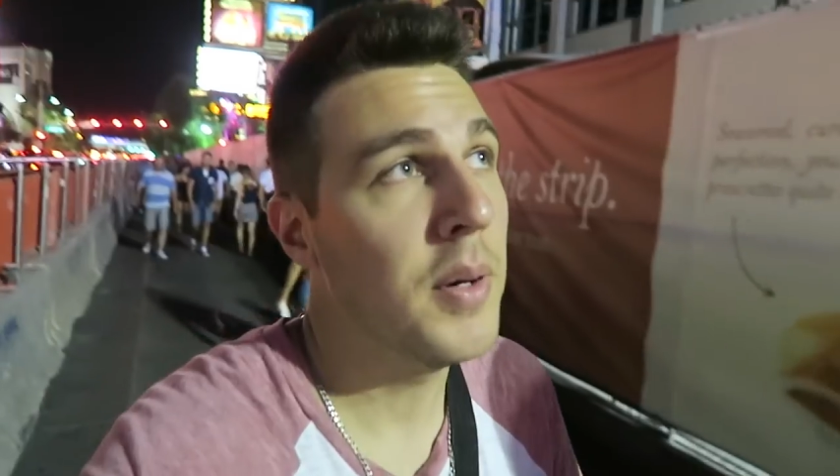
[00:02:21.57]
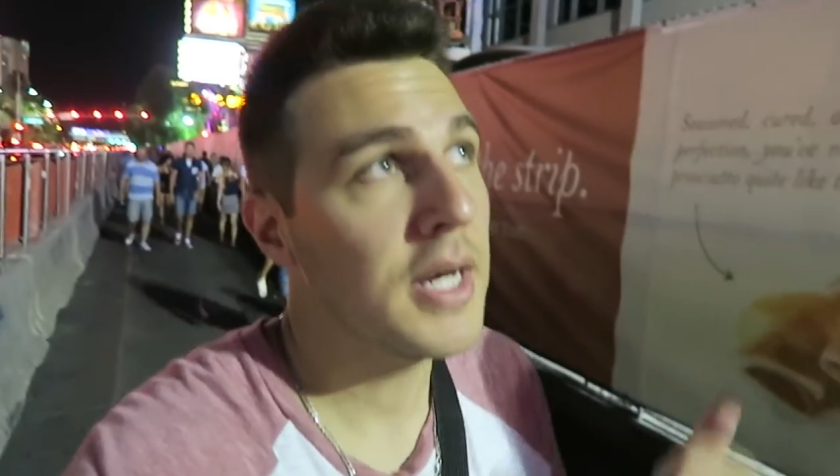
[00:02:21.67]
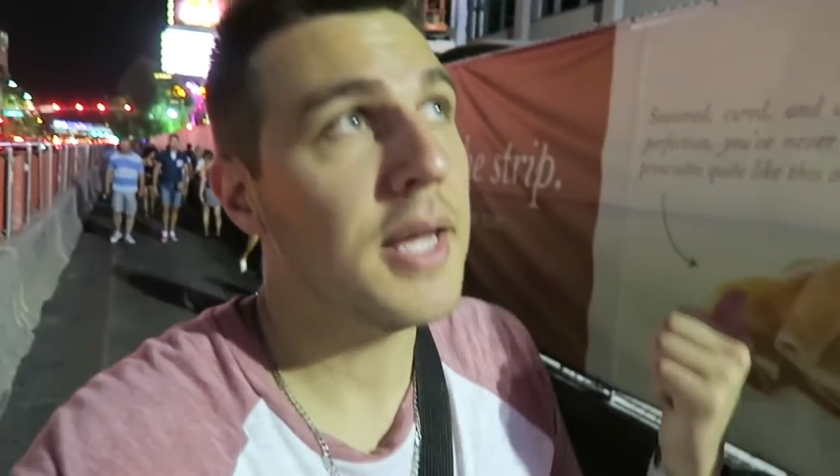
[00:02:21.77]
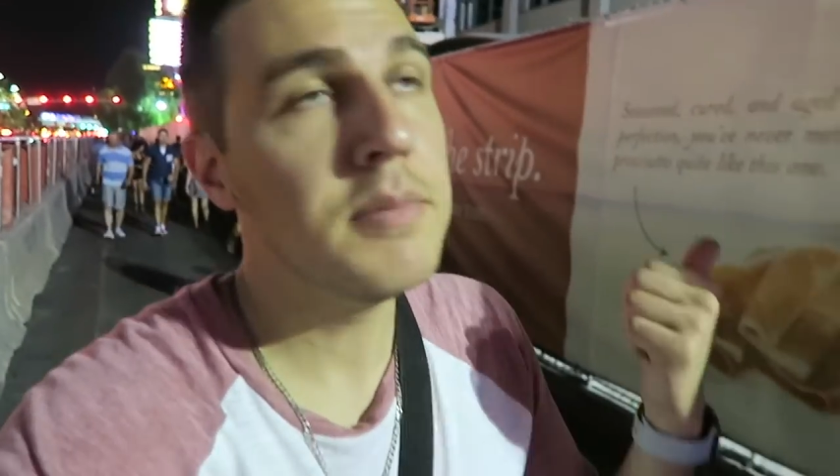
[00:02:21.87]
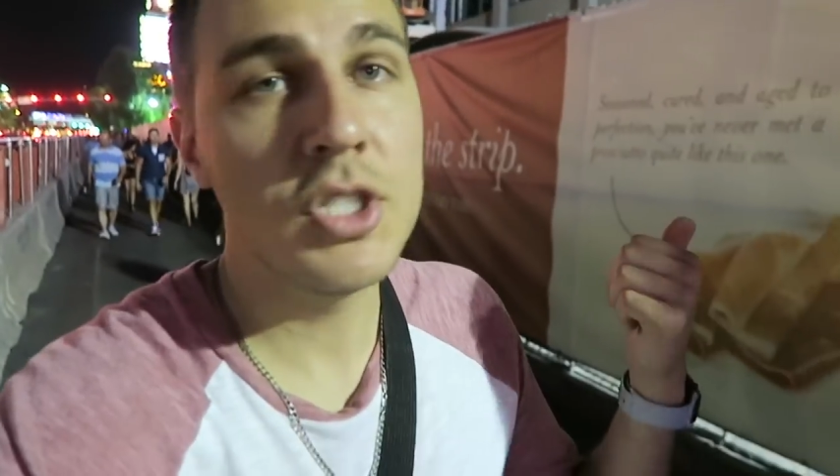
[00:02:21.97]
The
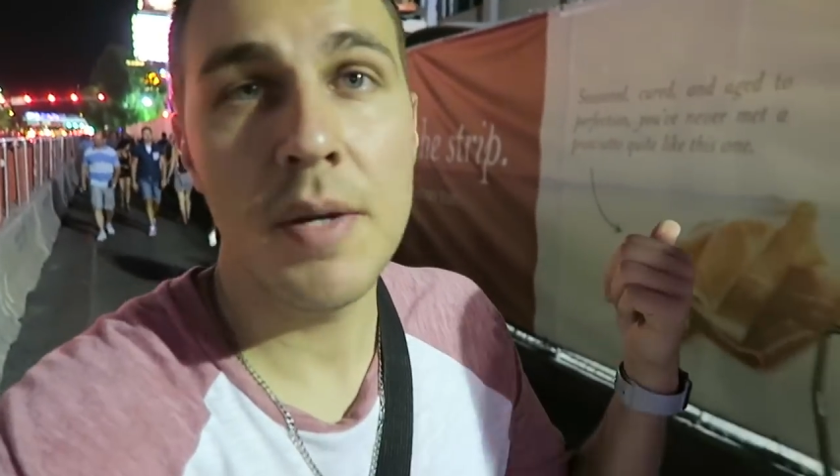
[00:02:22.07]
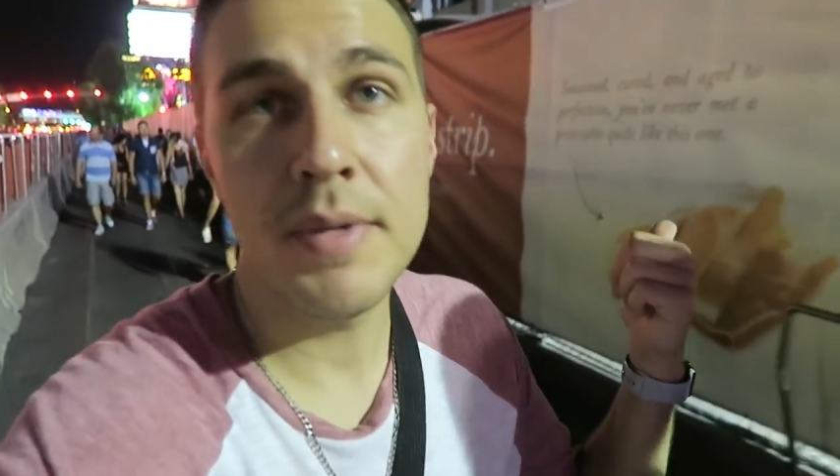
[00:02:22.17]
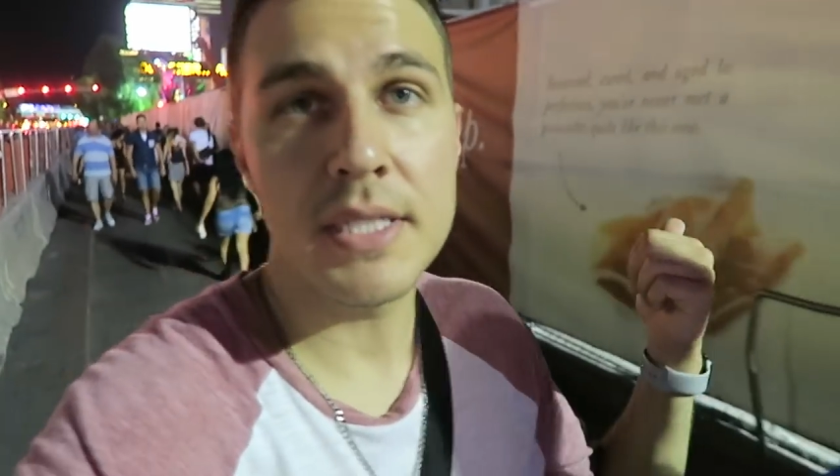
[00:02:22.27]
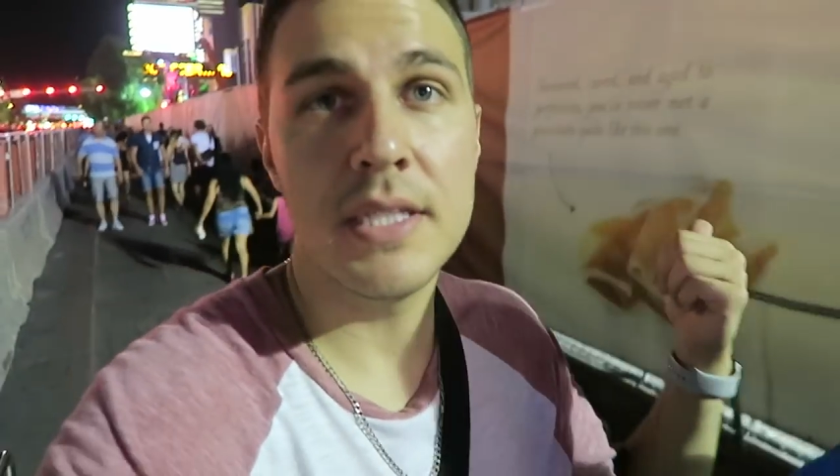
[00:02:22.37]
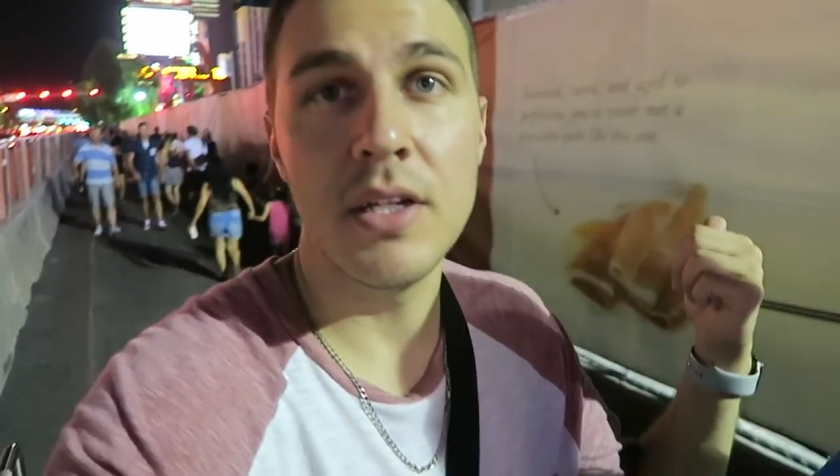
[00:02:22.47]
Park M G
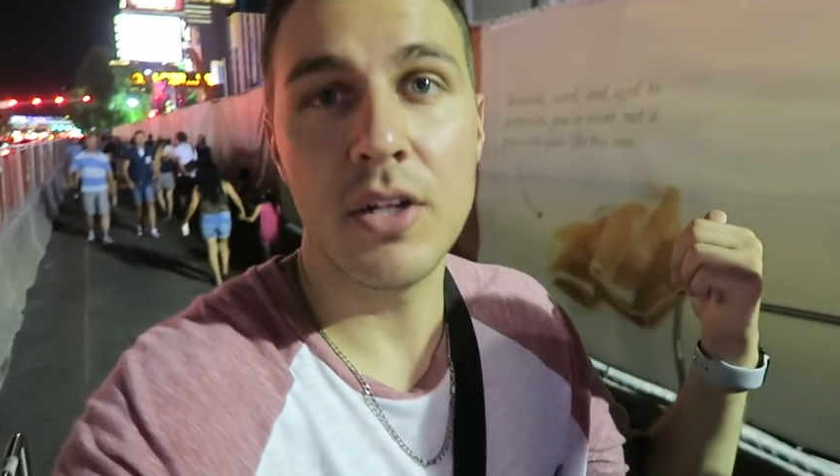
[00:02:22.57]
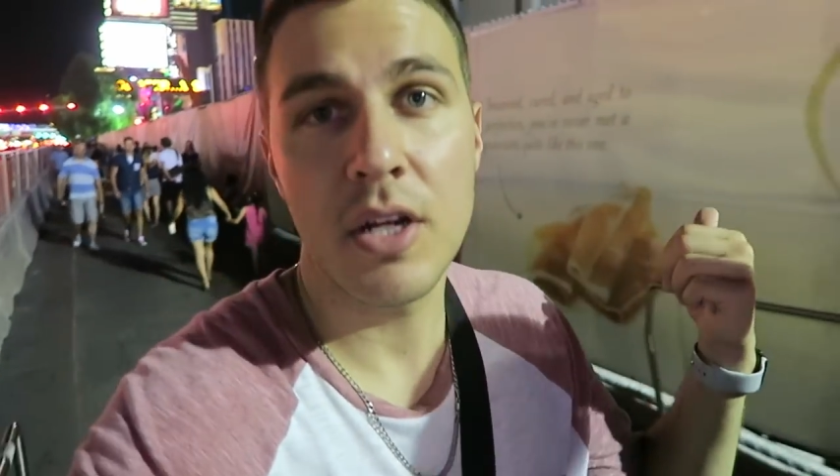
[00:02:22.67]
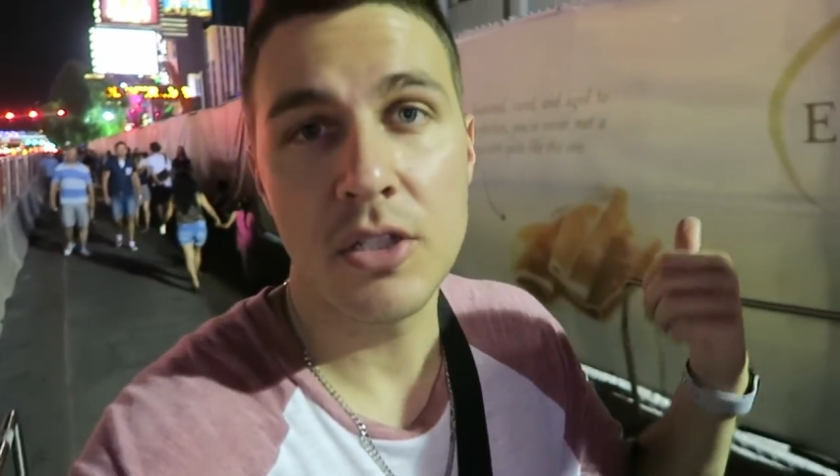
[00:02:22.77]
M is still under